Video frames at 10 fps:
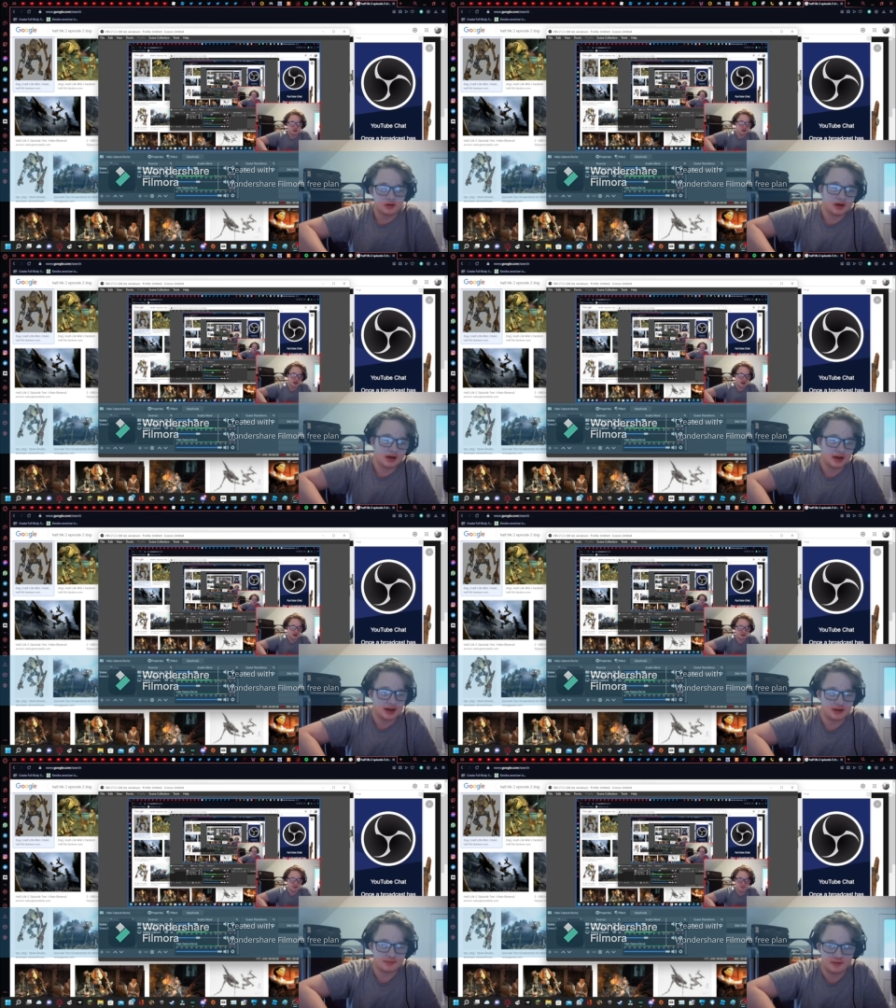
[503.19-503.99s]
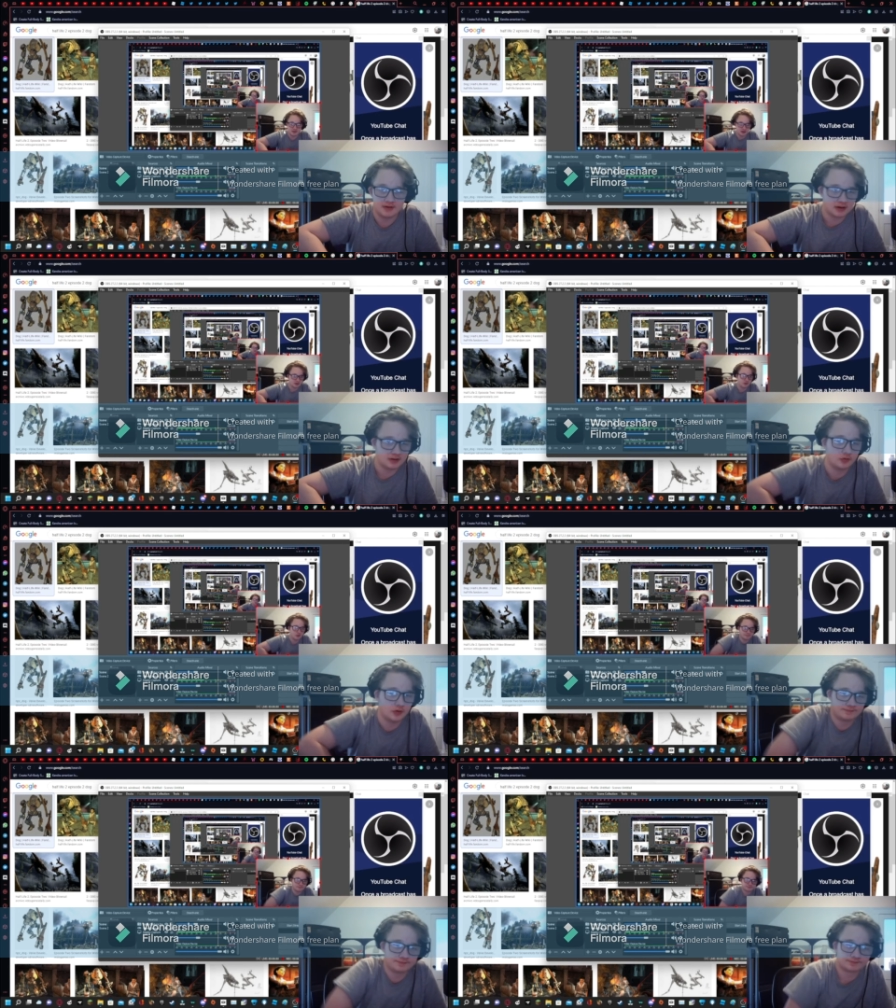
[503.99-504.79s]
Uh, then I'll do
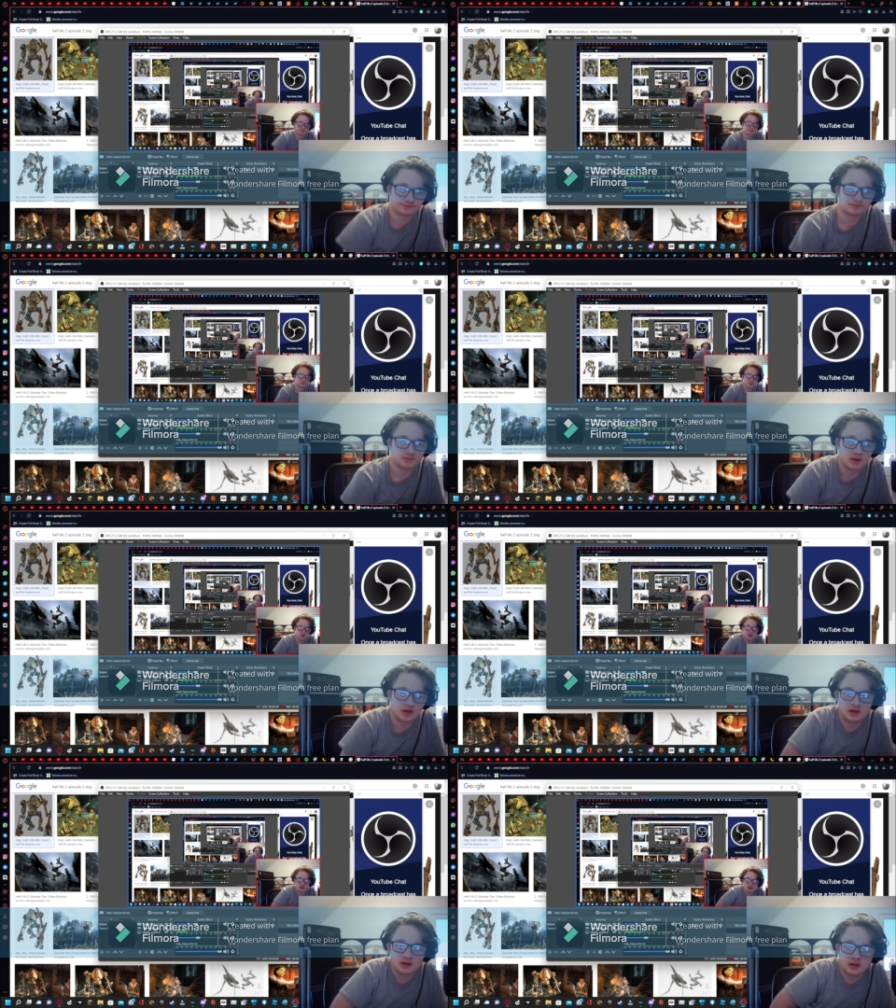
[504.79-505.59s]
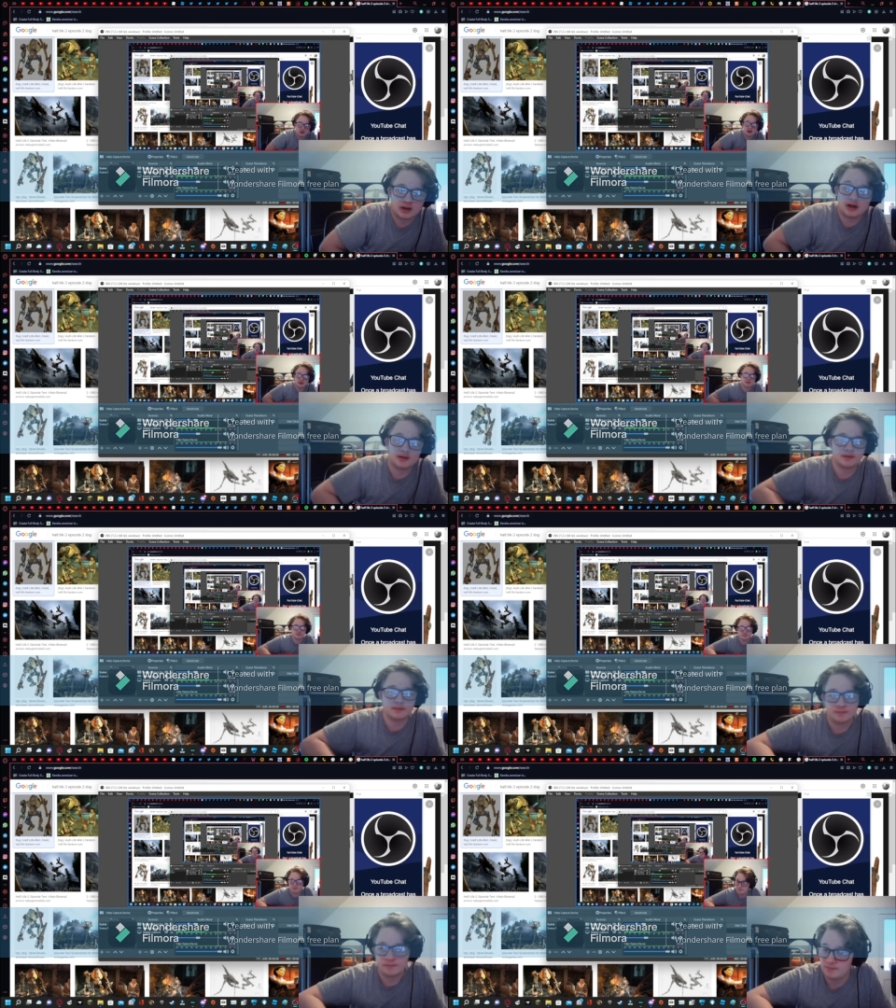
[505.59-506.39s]
it. I'll
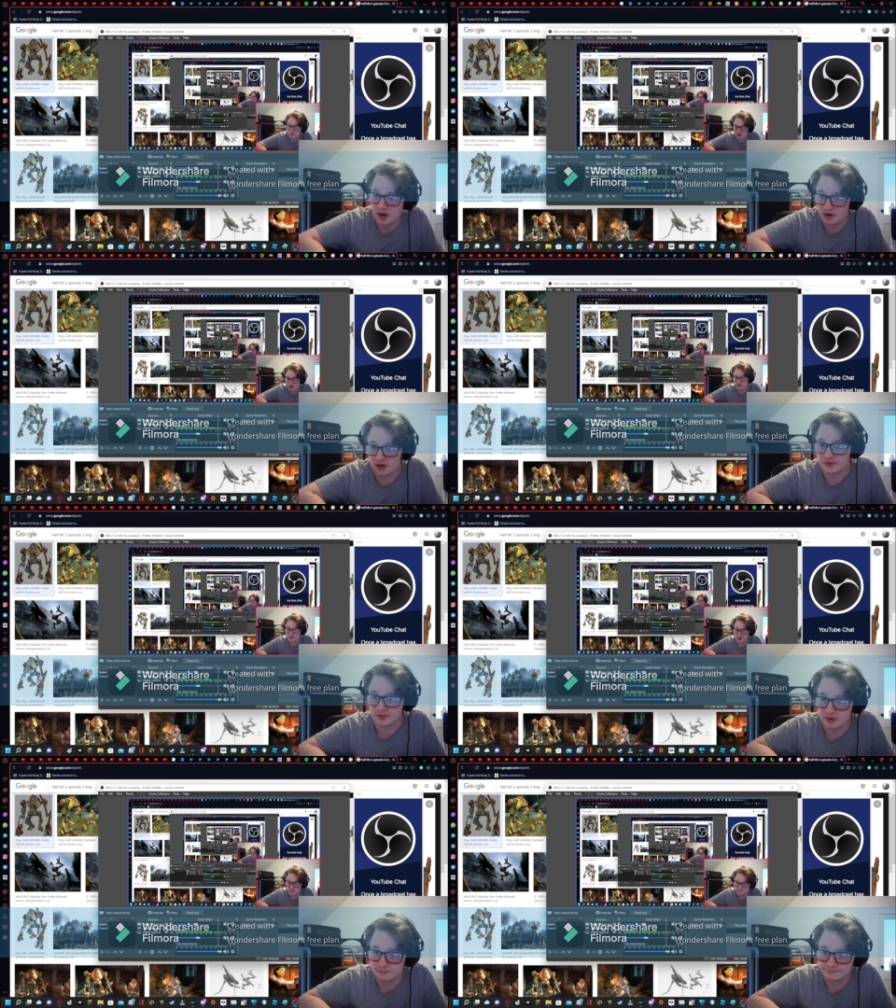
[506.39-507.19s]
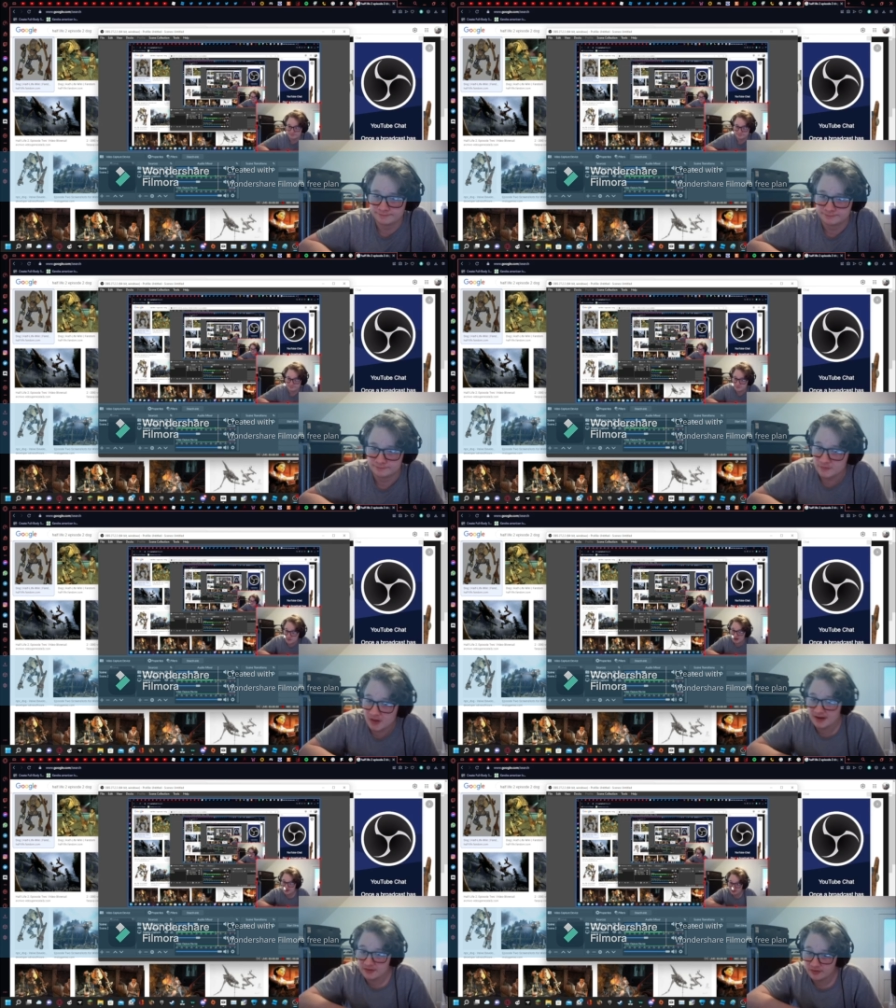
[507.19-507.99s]
and also
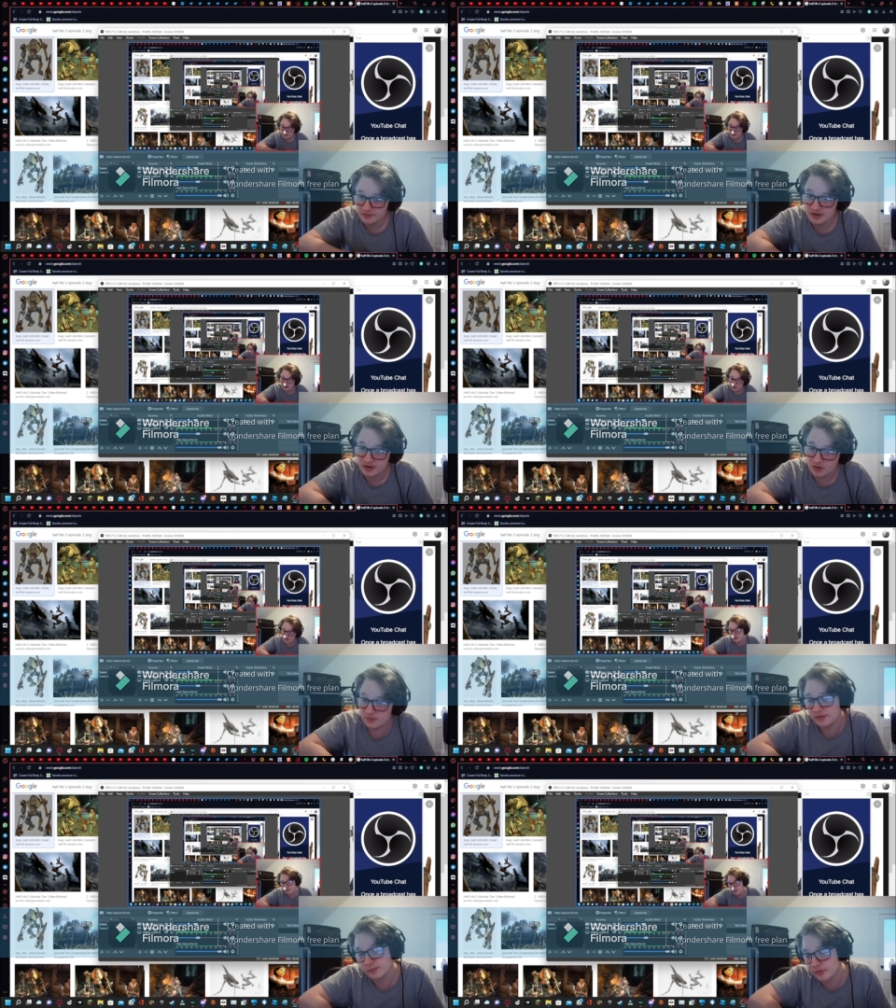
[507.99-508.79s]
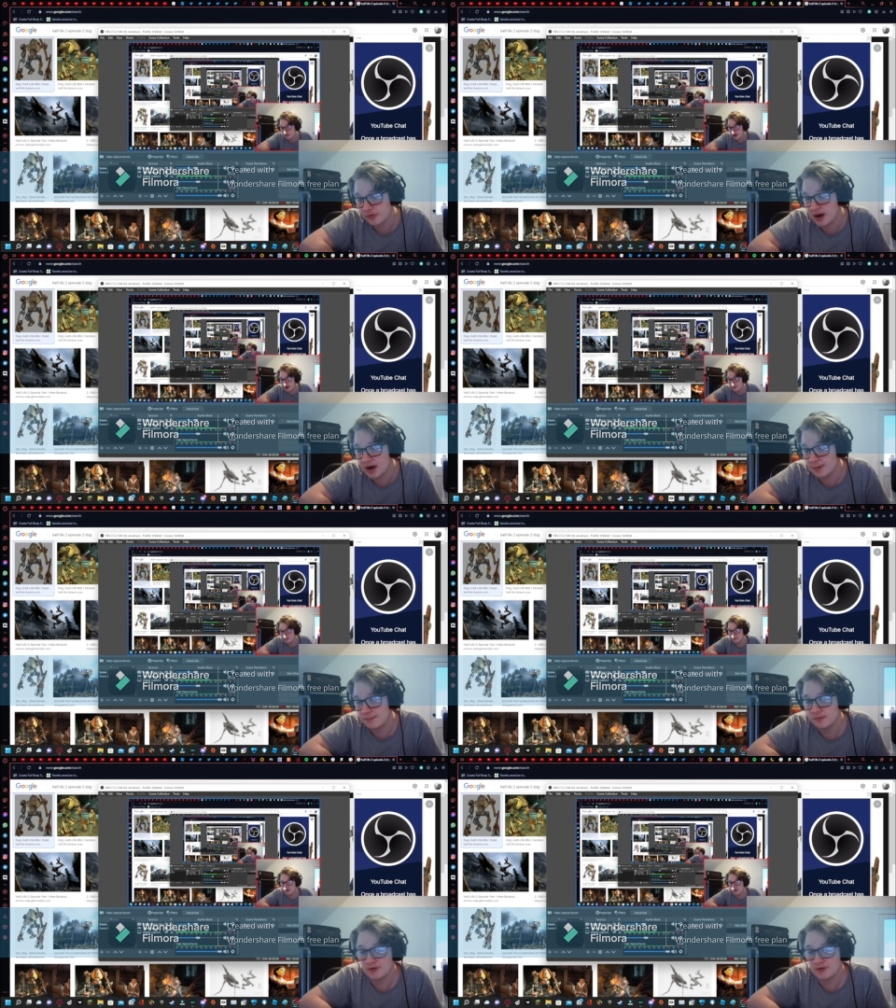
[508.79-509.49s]
like the video and subscribe.